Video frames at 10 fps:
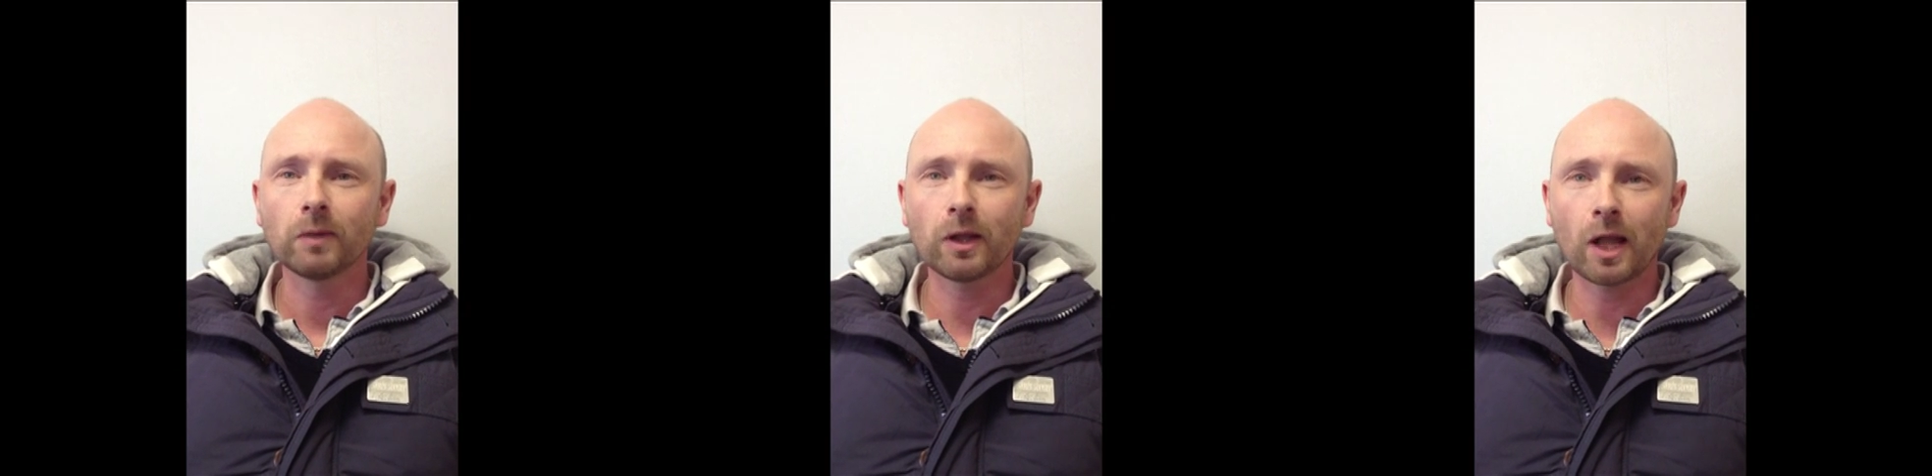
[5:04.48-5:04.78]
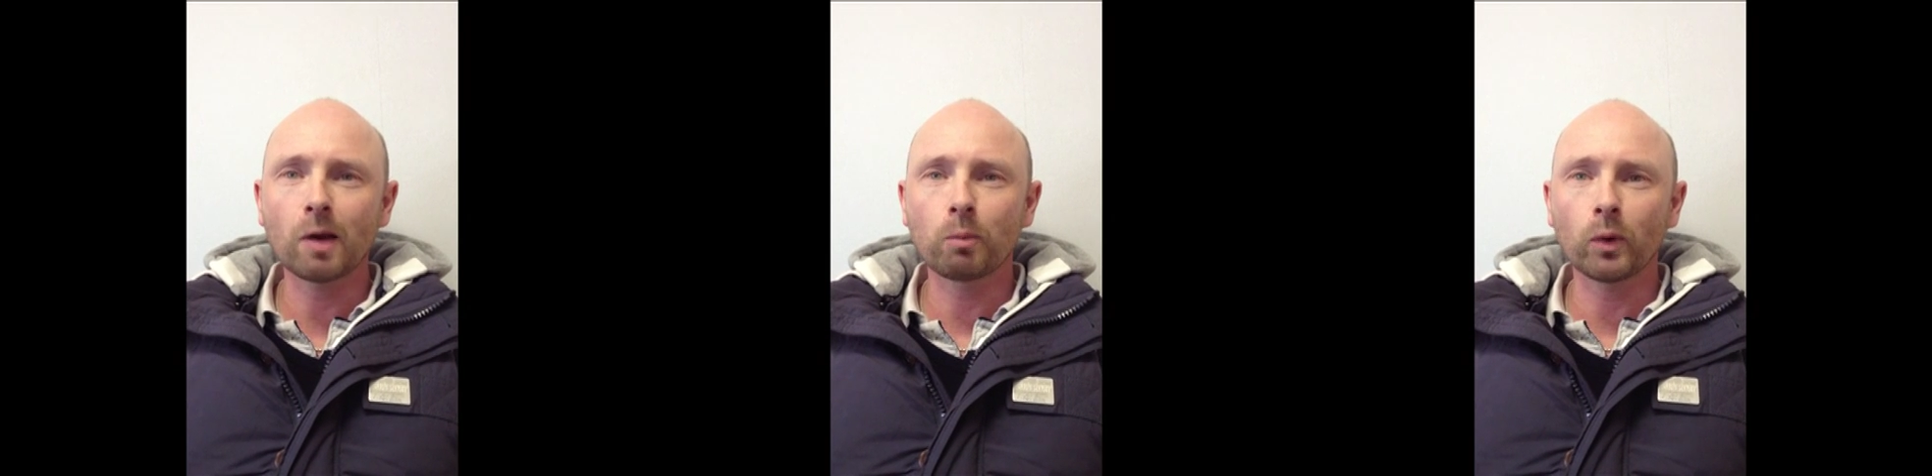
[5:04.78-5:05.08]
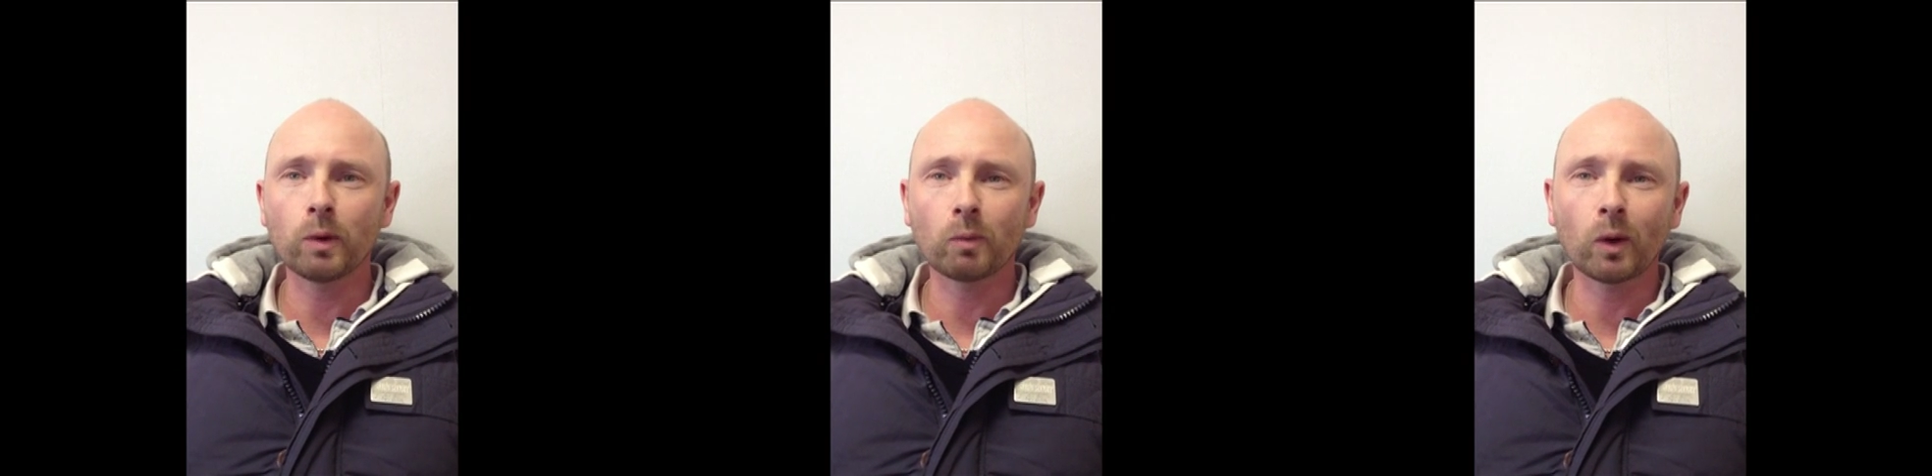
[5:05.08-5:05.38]
At that
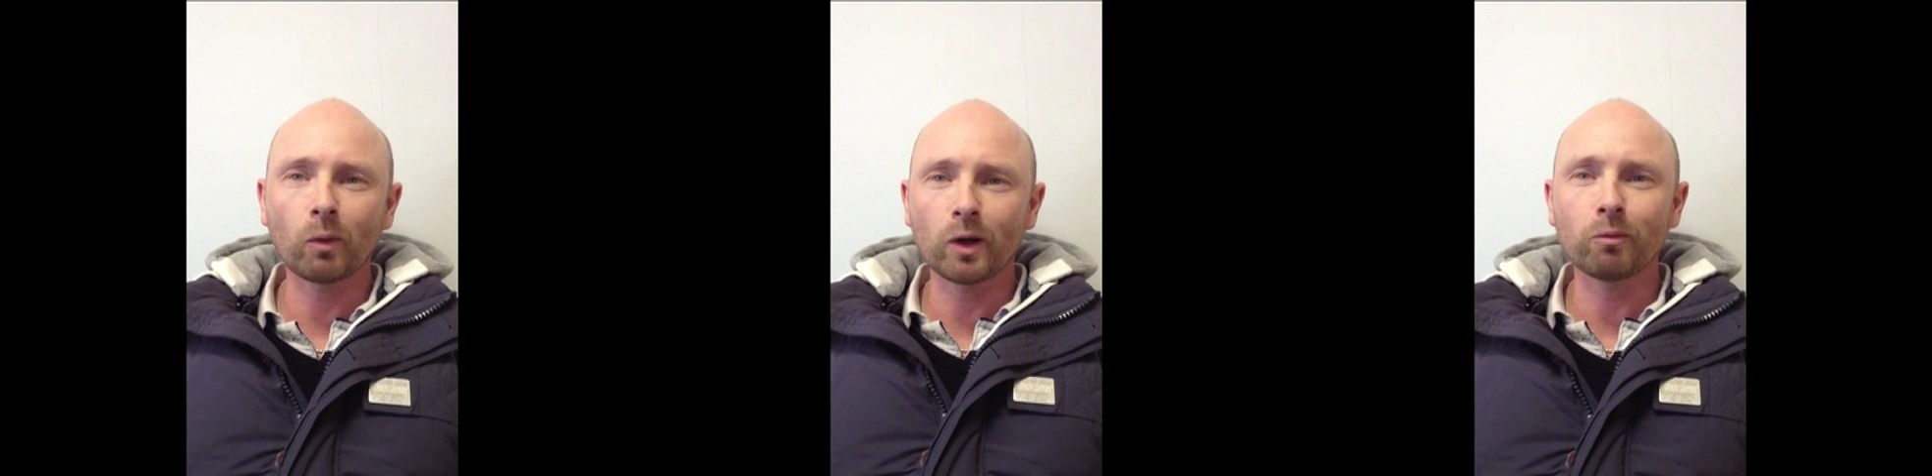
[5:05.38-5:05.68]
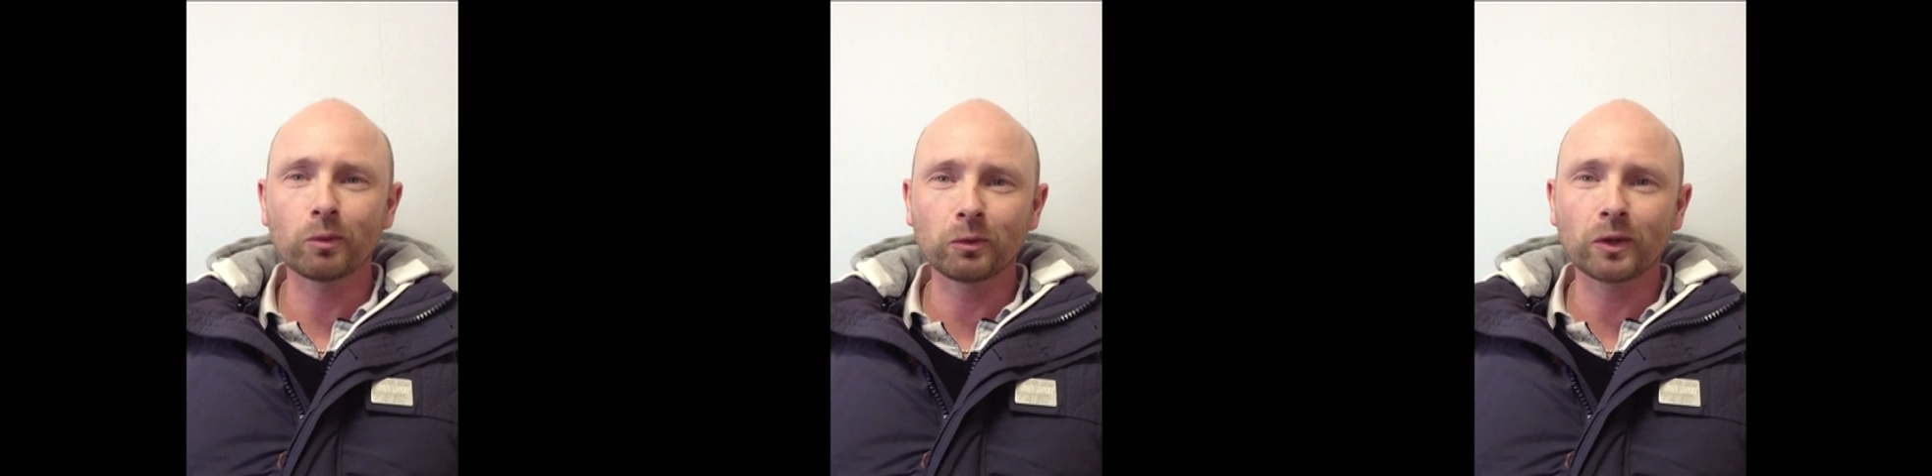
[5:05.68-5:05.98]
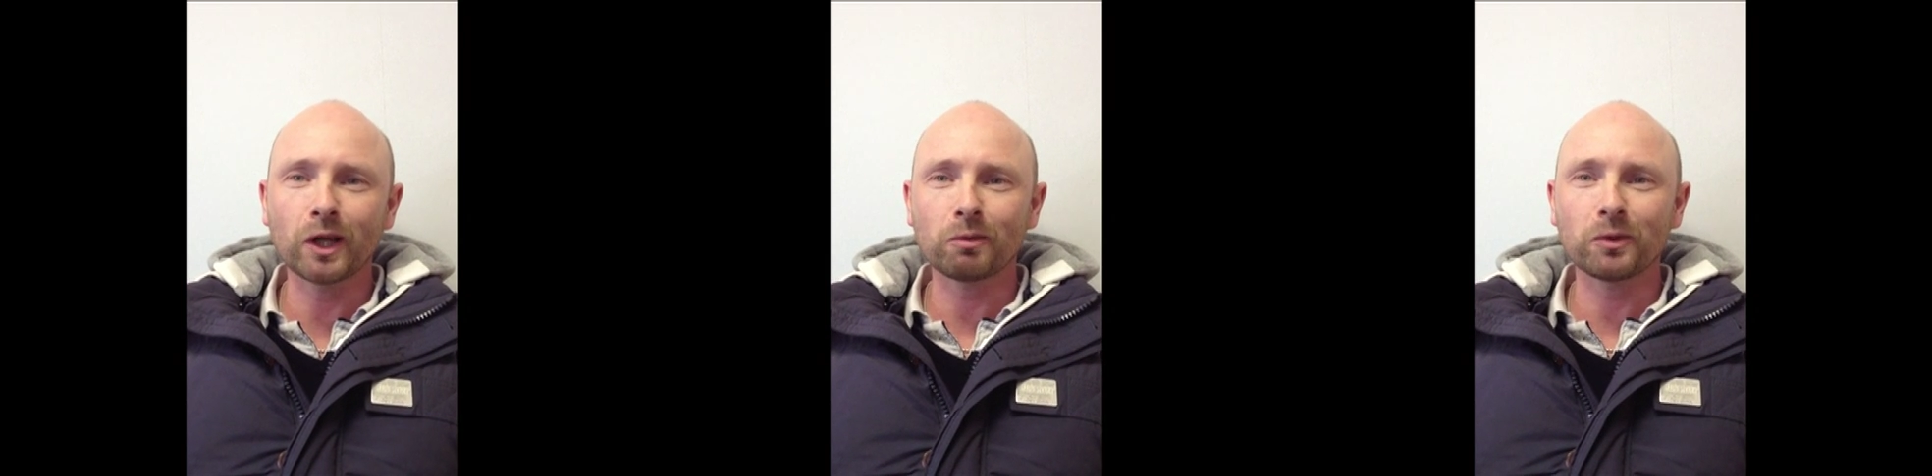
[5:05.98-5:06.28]
point, my wife was
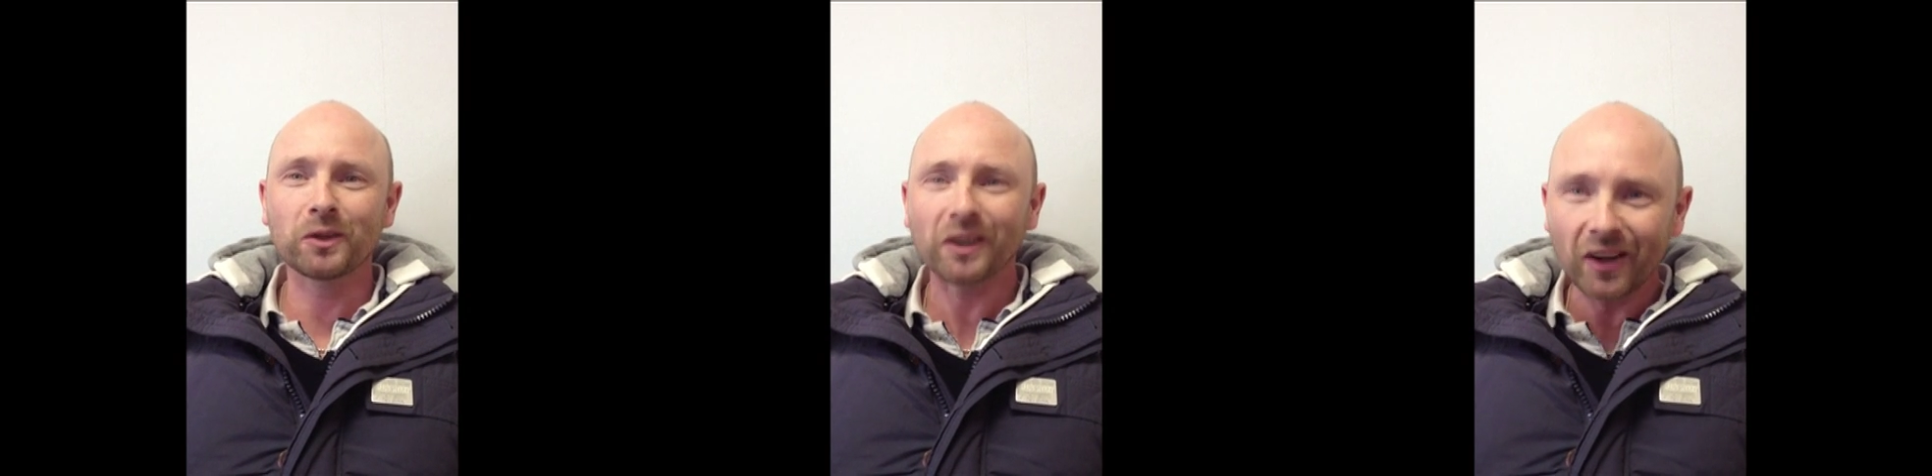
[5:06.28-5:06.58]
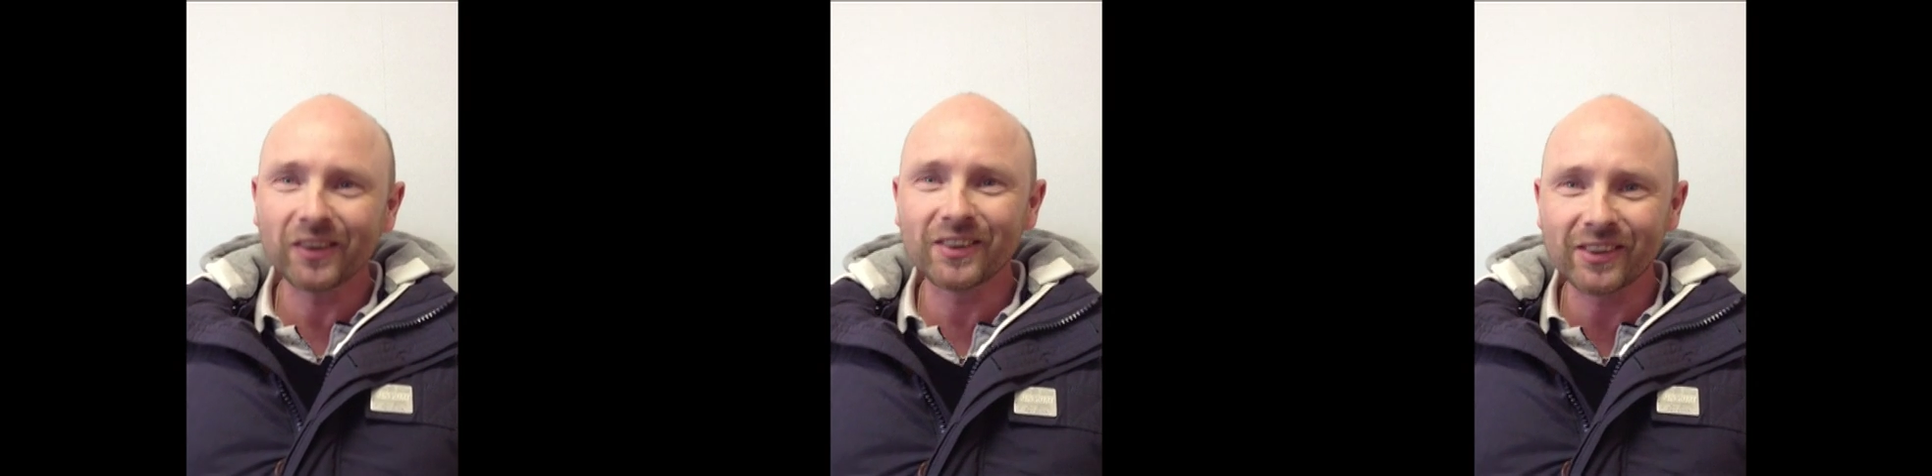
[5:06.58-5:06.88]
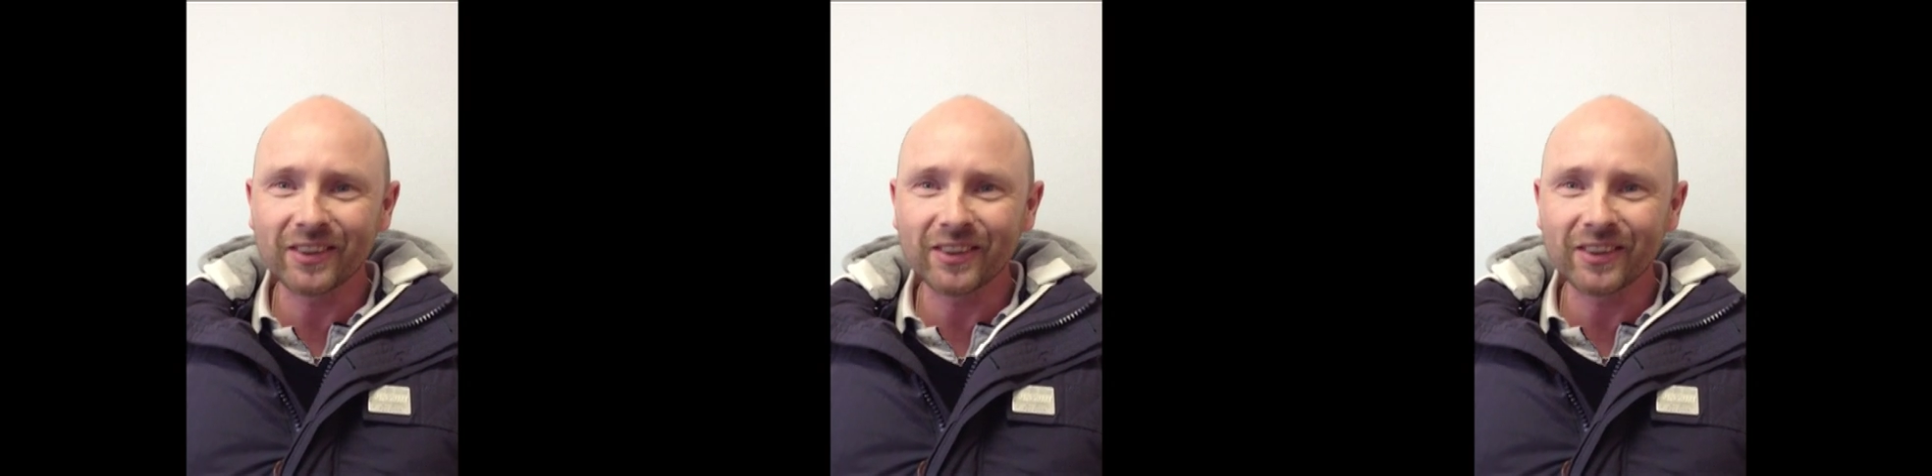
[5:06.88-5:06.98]
desperate to hug me.